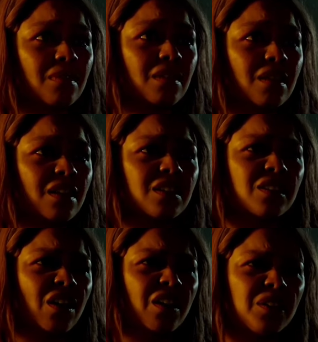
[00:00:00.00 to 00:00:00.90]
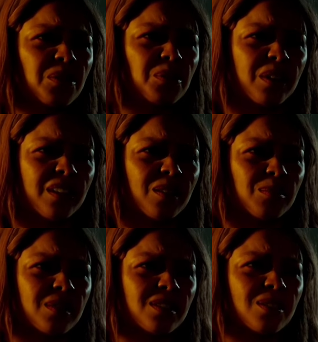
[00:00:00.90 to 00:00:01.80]
she never considered Zuza a
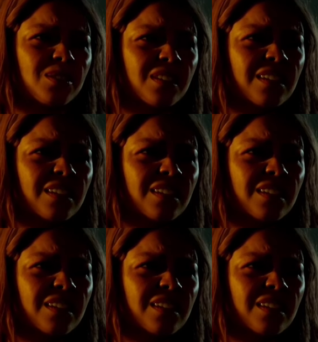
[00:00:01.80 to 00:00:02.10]
friend.